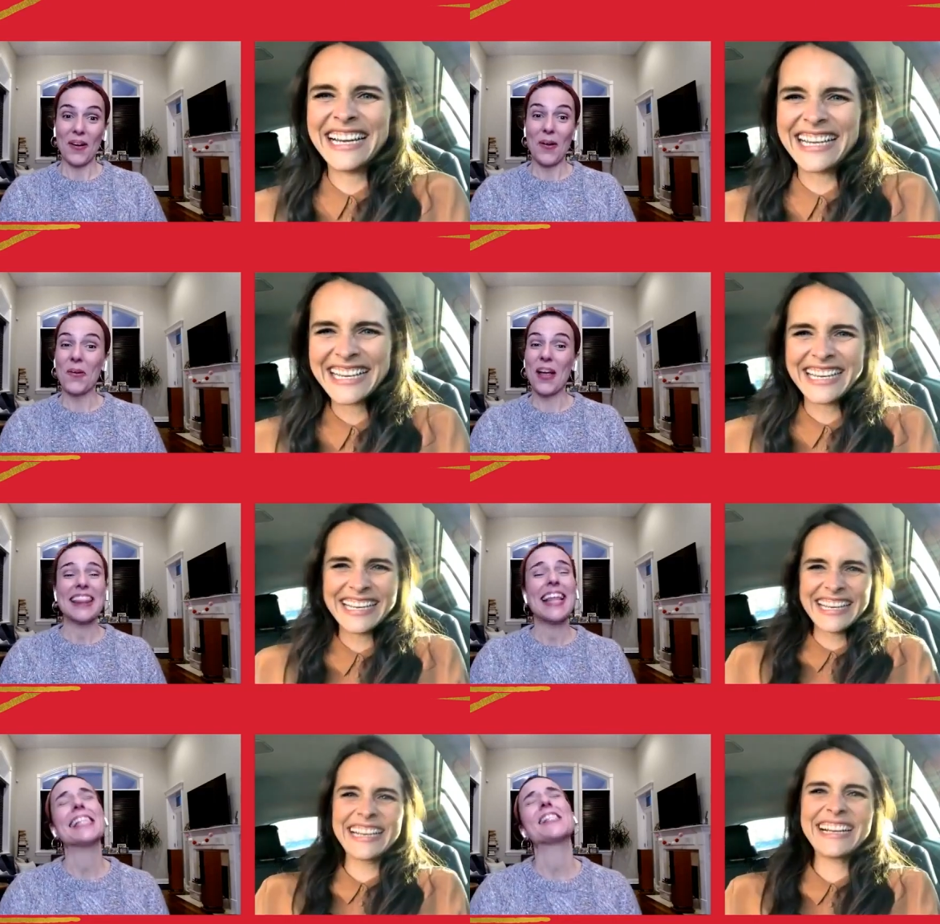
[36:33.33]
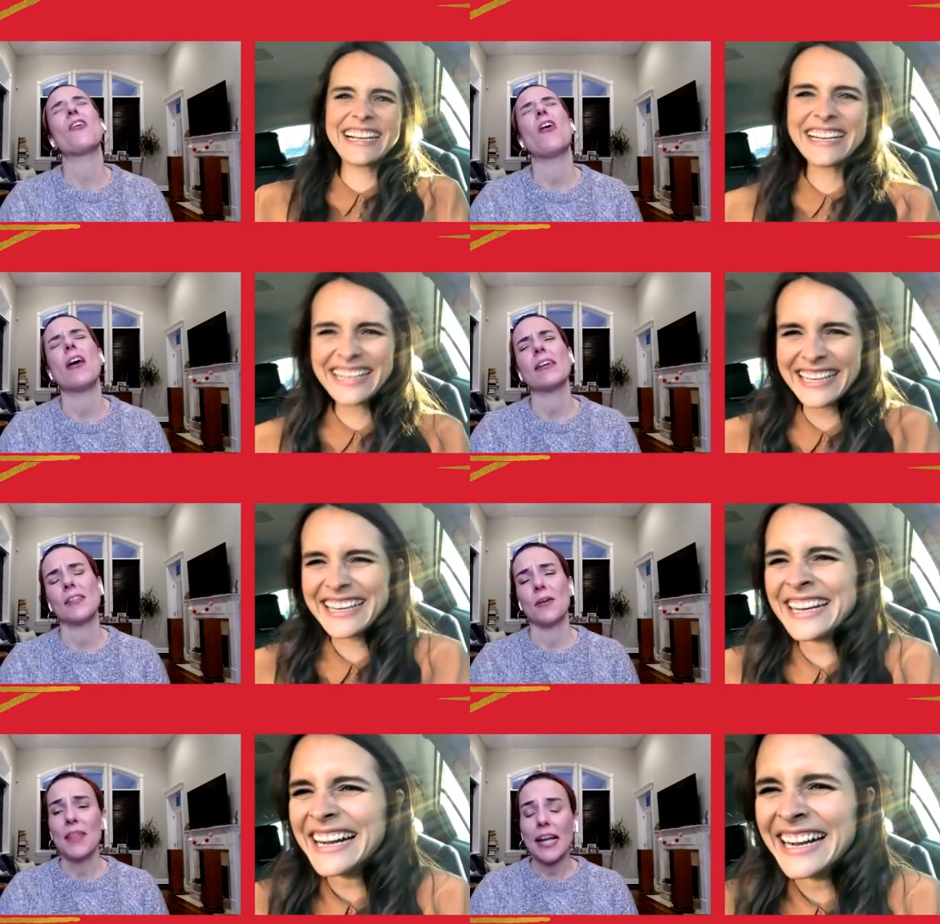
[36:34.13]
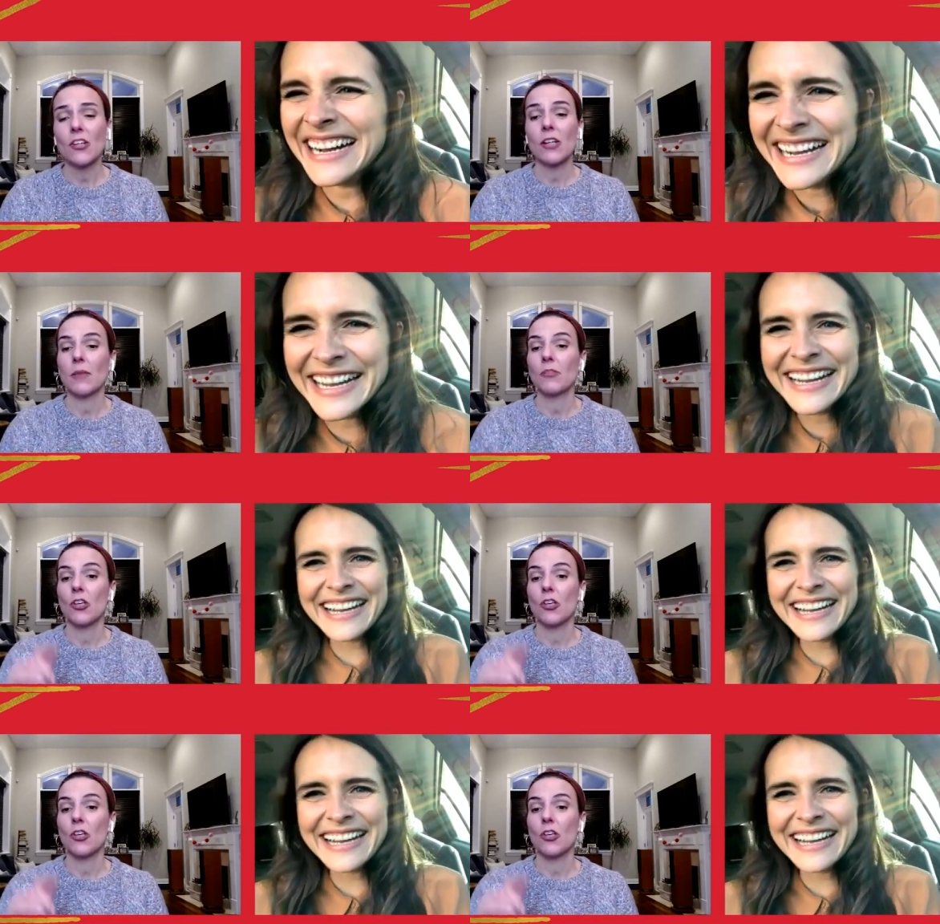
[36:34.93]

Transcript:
Speaker 1: oh, good. that's awesome! That's awesome.